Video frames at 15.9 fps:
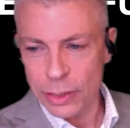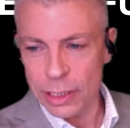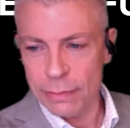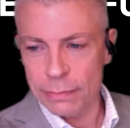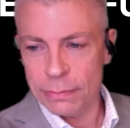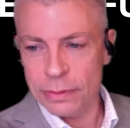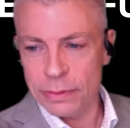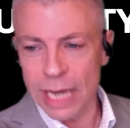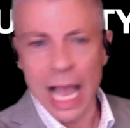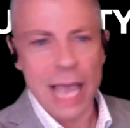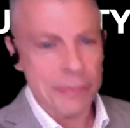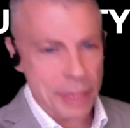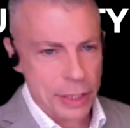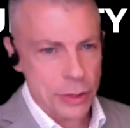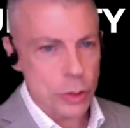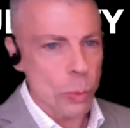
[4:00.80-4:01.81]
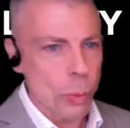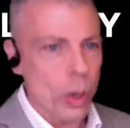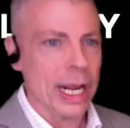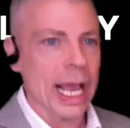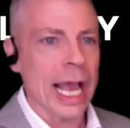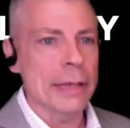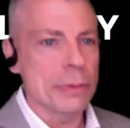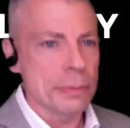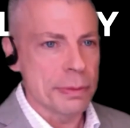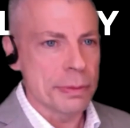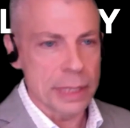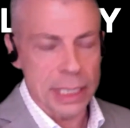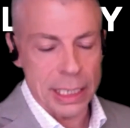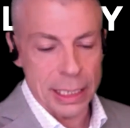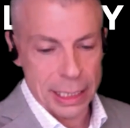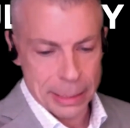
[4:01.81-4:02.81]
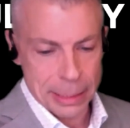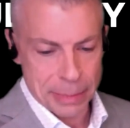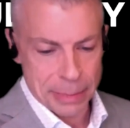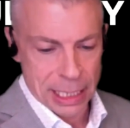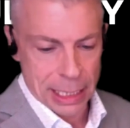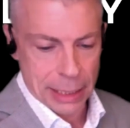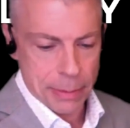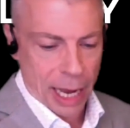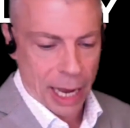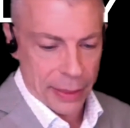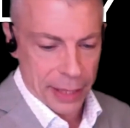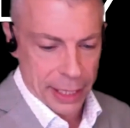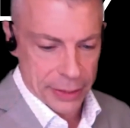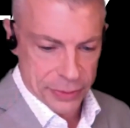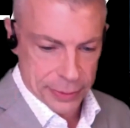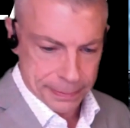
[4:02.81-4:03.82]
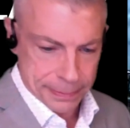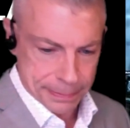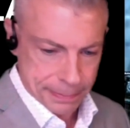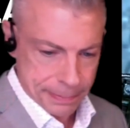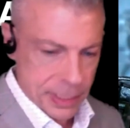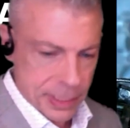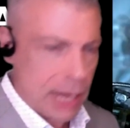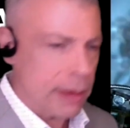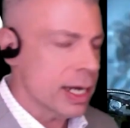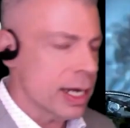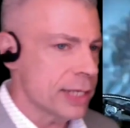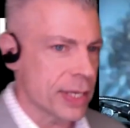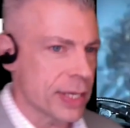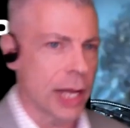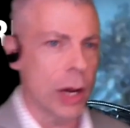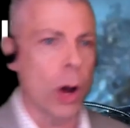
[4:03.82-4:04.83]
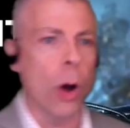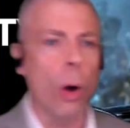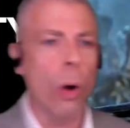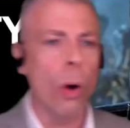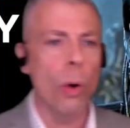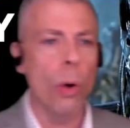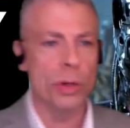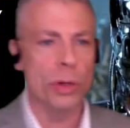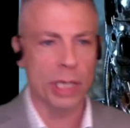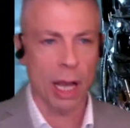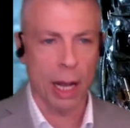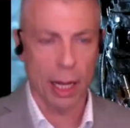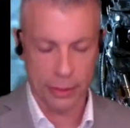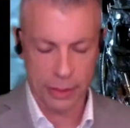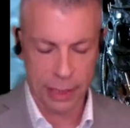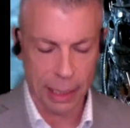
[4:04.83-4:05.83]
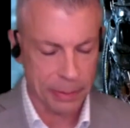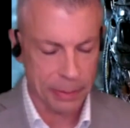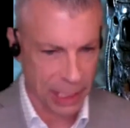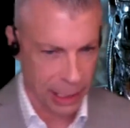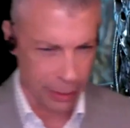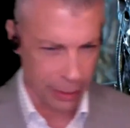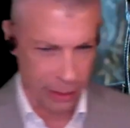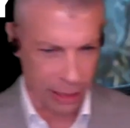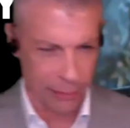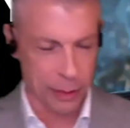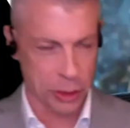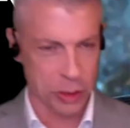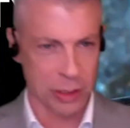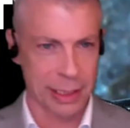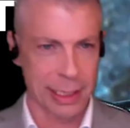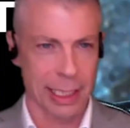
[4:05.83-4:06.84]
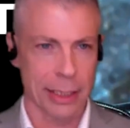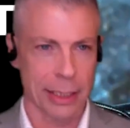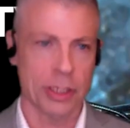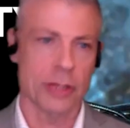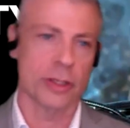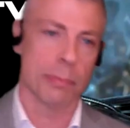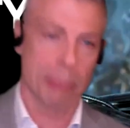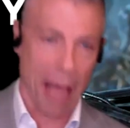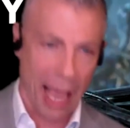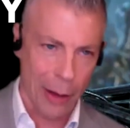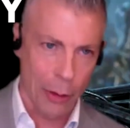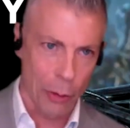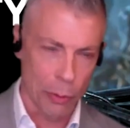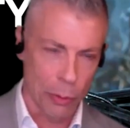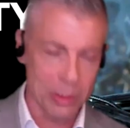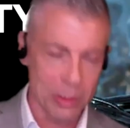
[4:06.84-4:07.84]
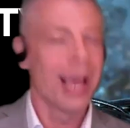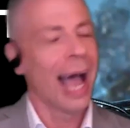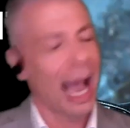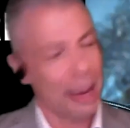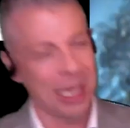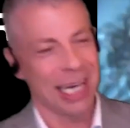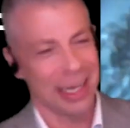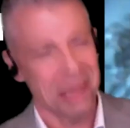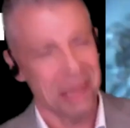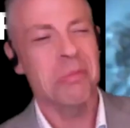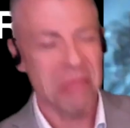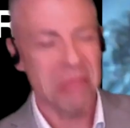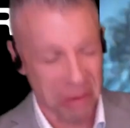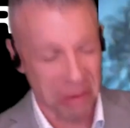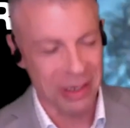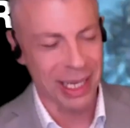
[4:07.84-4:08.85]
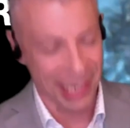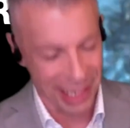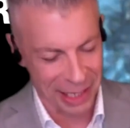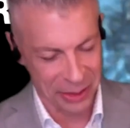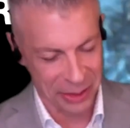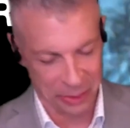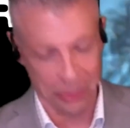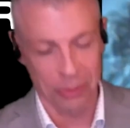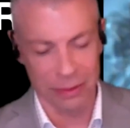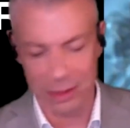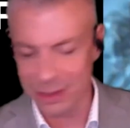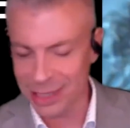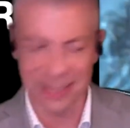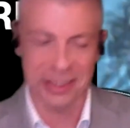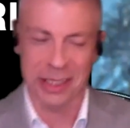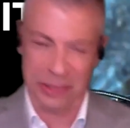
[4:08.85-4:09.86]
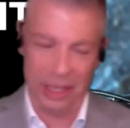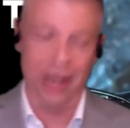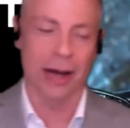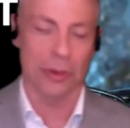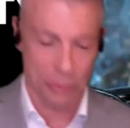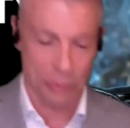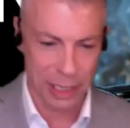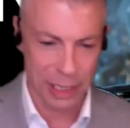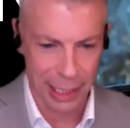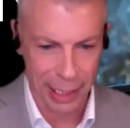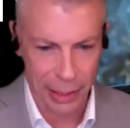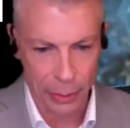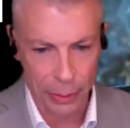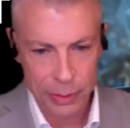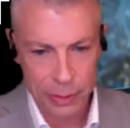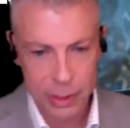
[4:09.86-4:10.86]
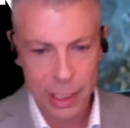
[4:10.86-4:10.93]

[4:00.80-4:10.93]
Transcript: of dive into what I really mean by this. There is an old concept in artificial intelligence, and by old, I mean 30 years old, because it's not really old.